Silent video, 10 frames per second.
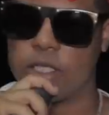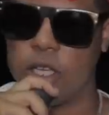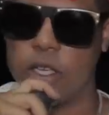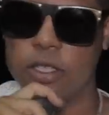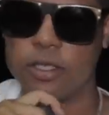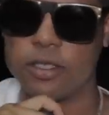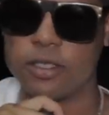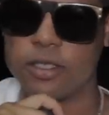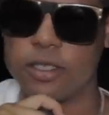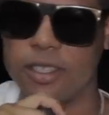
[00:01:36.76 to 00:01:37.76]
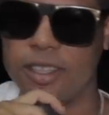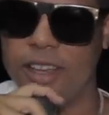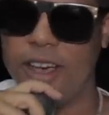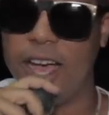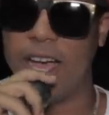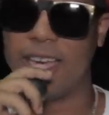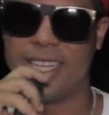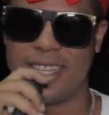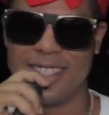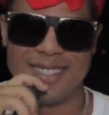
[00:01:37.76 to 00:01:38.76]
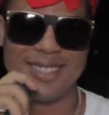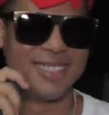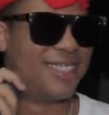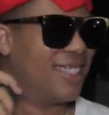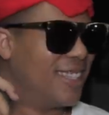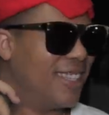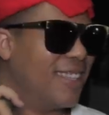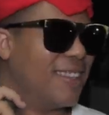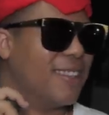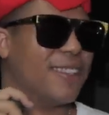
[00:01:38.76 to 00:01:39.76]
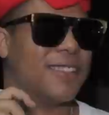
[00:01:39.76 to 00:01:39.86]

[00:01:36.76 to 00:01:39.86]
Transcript: soon on how I did it. It's my